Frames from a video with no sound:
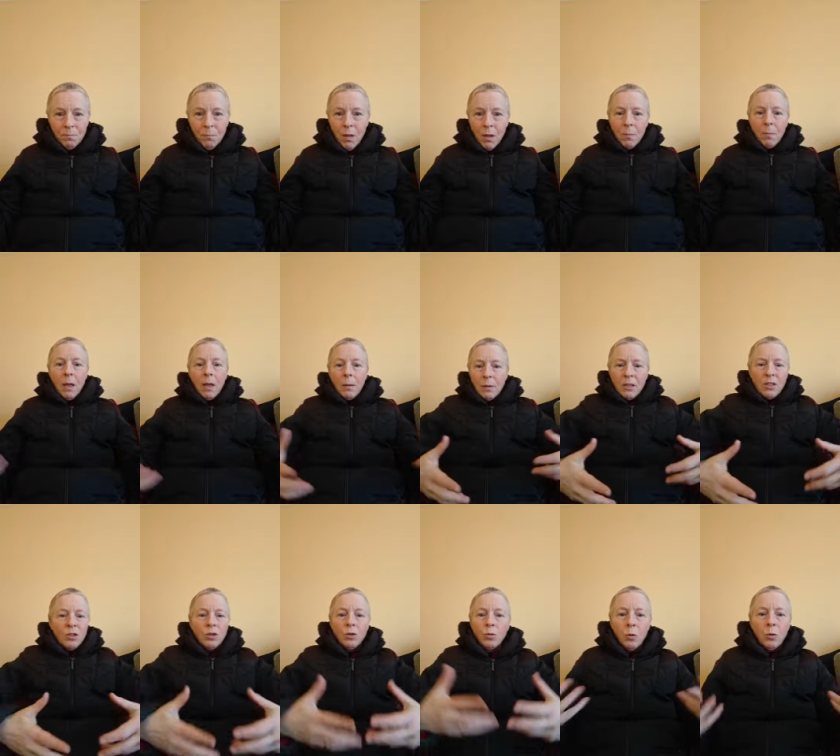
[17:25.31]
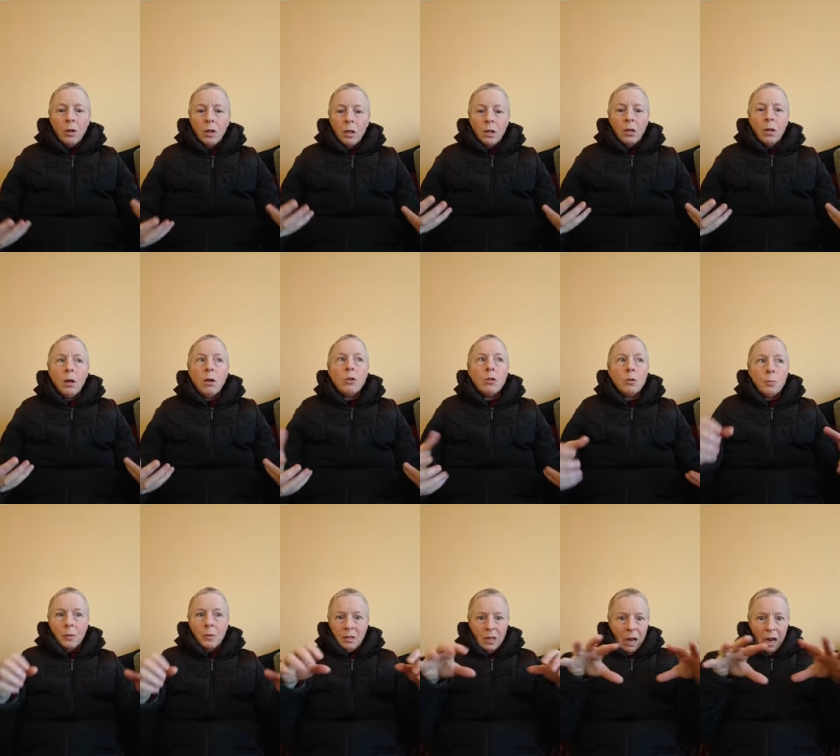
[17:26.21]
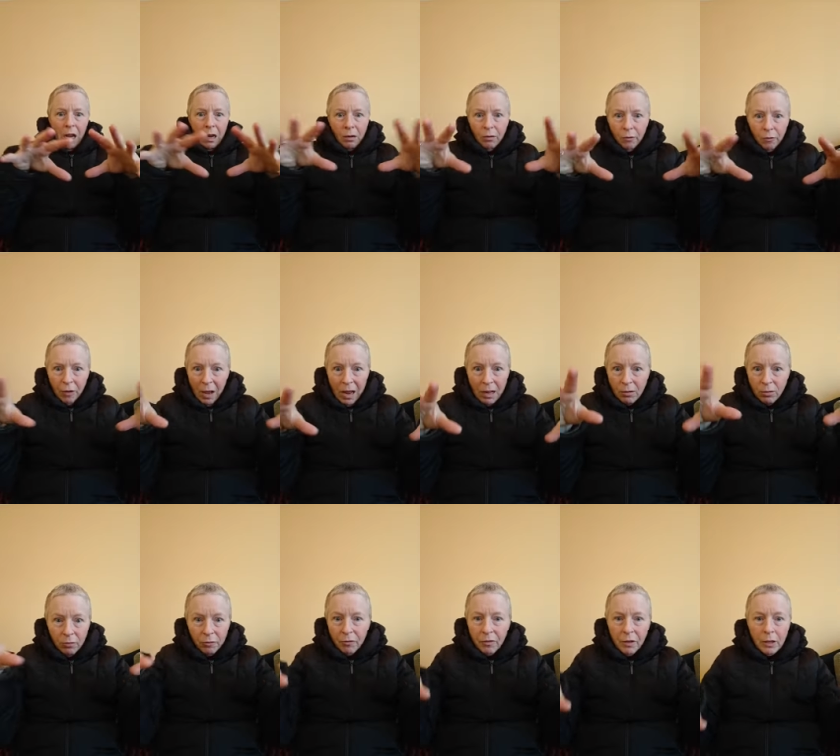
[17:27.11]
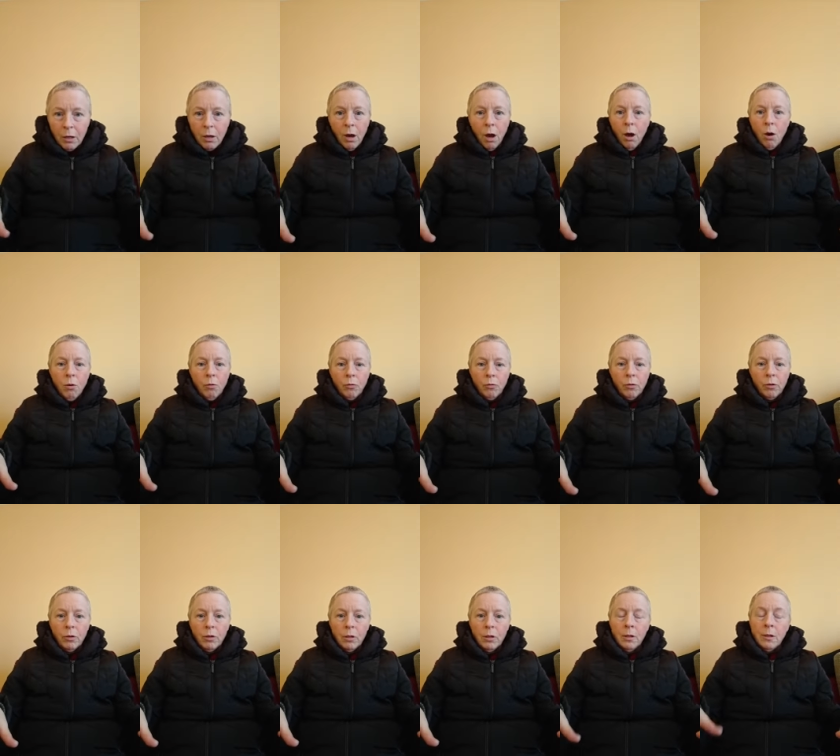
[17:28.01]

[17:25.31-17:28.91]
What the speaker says: My baby's still wearing clothes, but its hands and feet are cold.